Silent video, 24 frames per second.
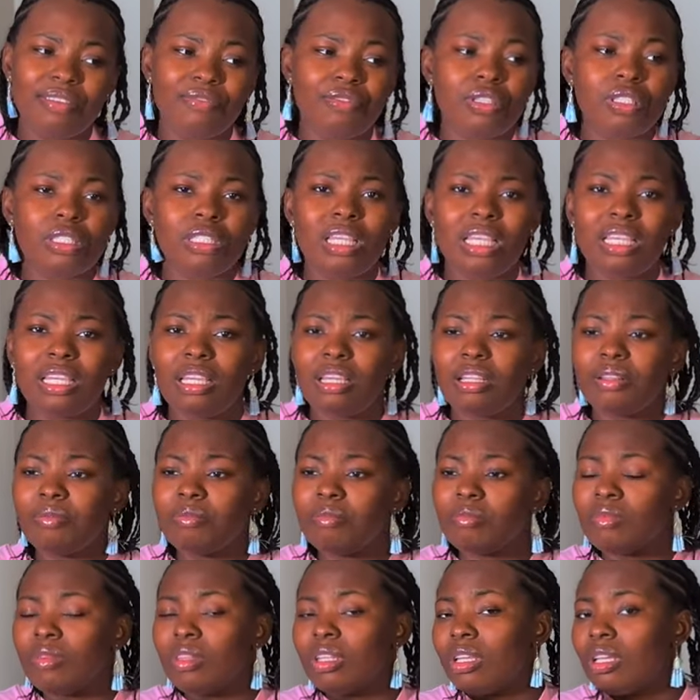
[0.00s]
If it's taking
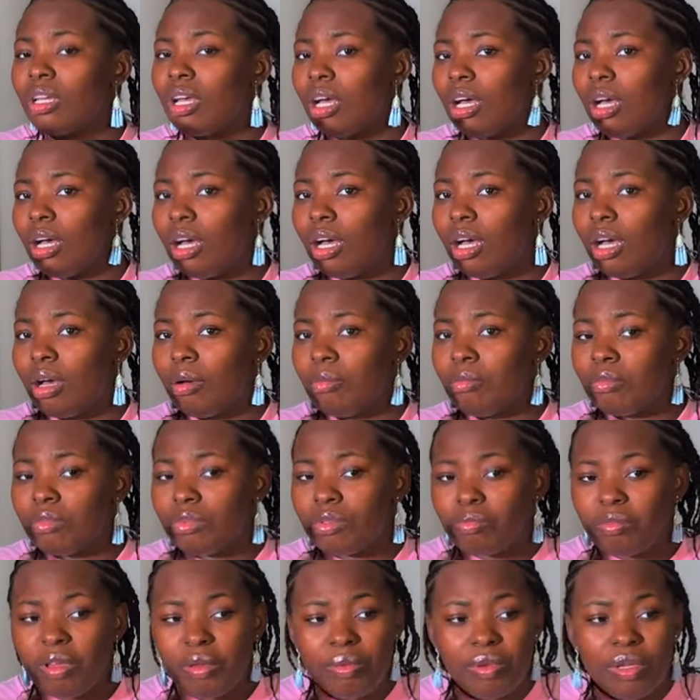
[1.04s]

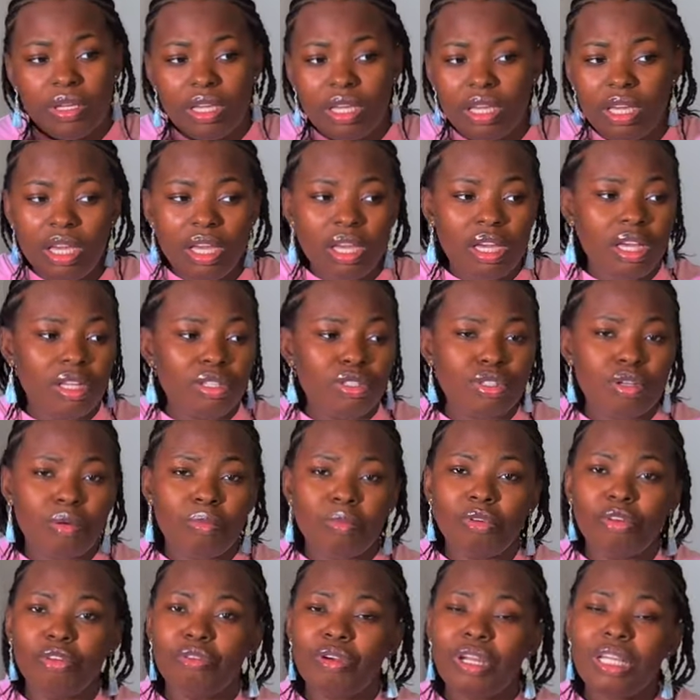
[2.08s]
maybe
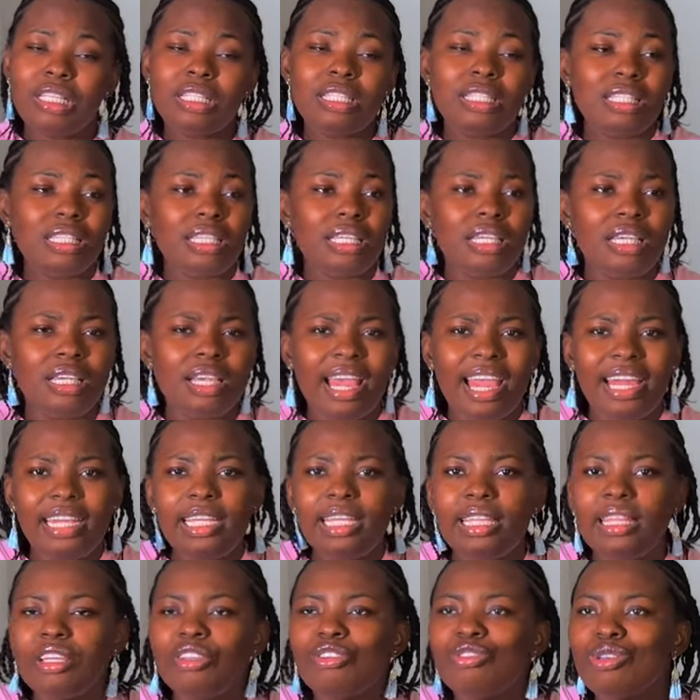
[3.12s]
some green tea,
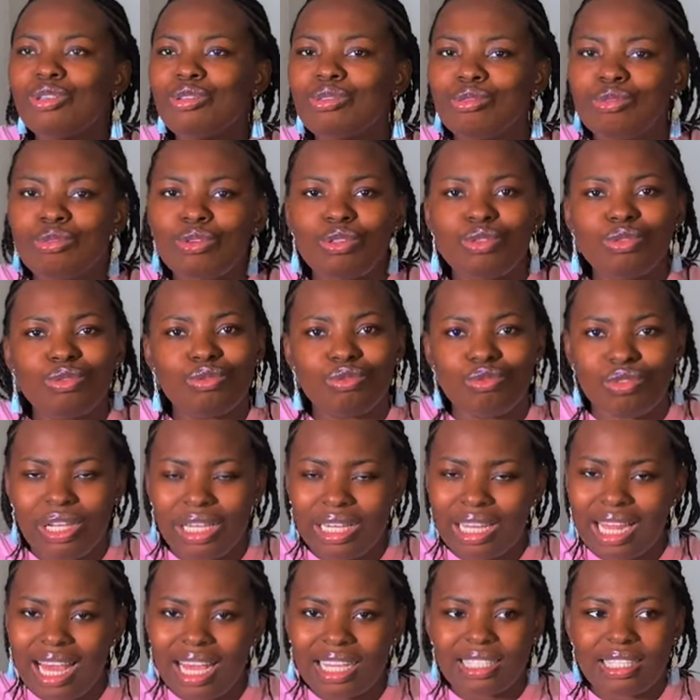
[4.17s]
anything, just do it to
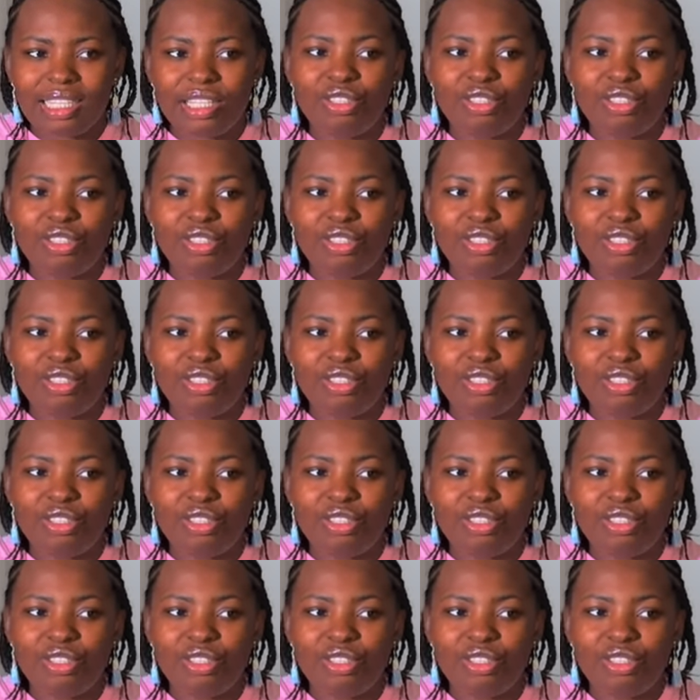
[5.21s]
relax.